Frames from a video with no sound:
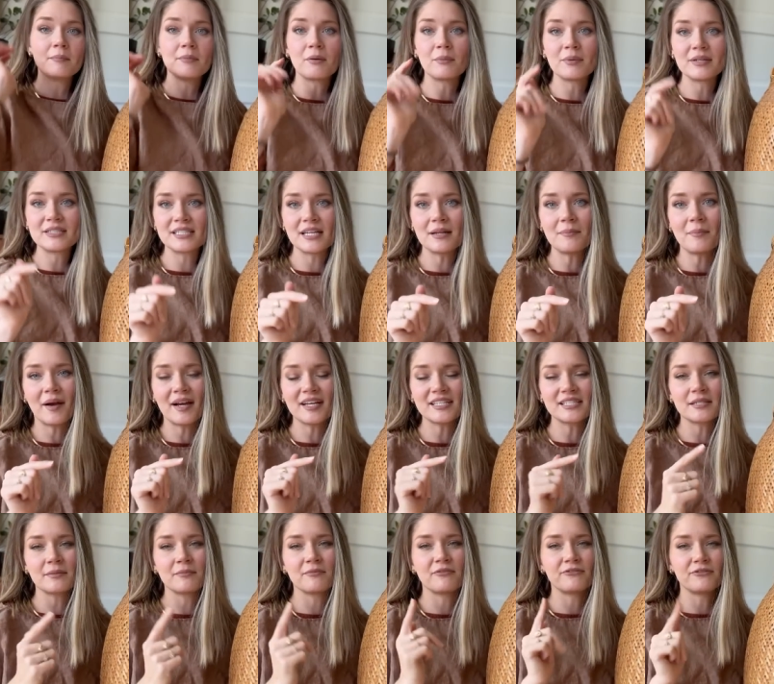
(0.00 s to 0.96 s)
but we did buy
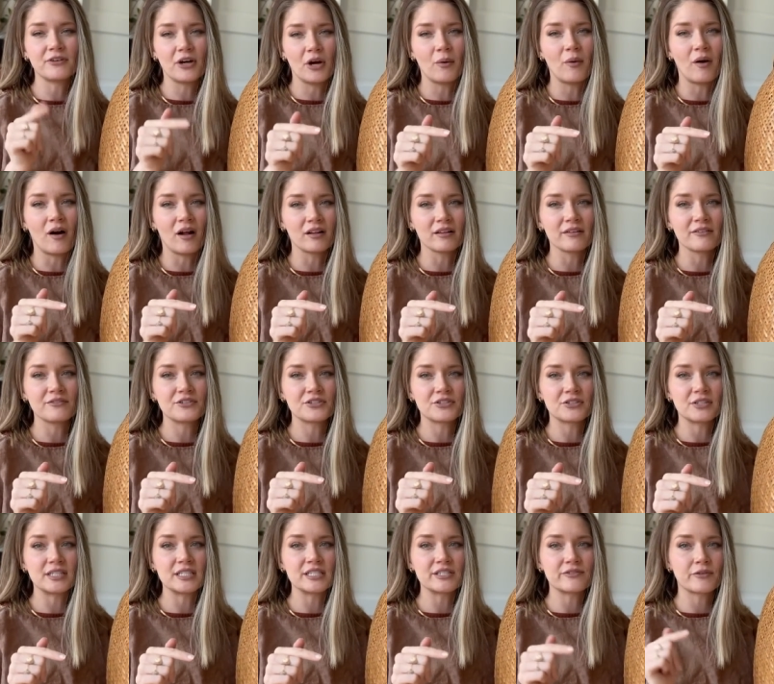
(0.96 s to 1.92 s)
some faux olive
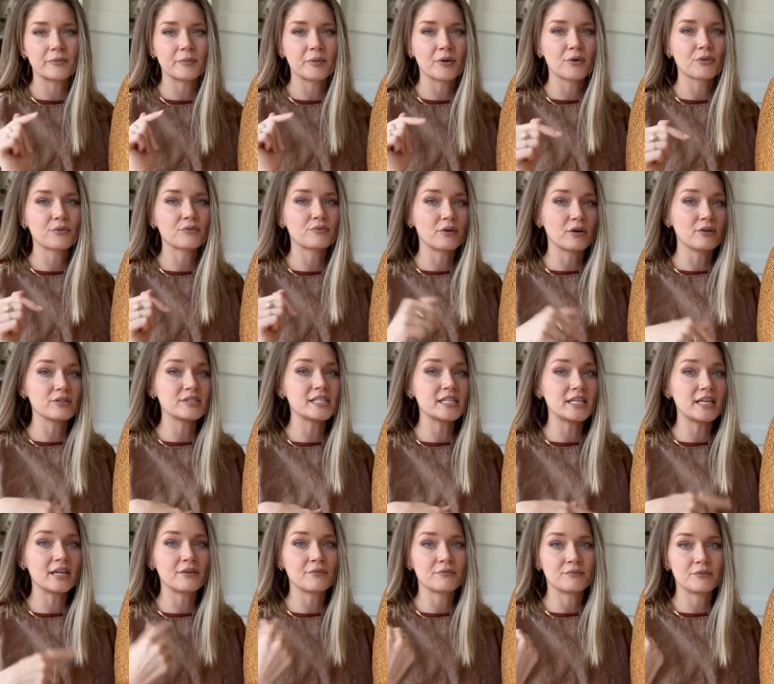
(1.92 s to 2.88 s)
trees for both
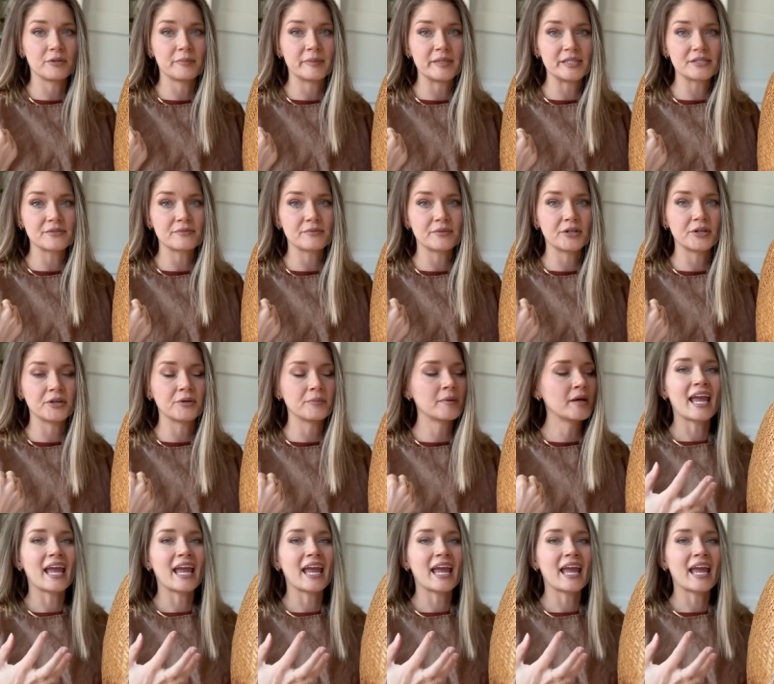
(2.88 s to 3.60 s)
Rosie and Ruby's room.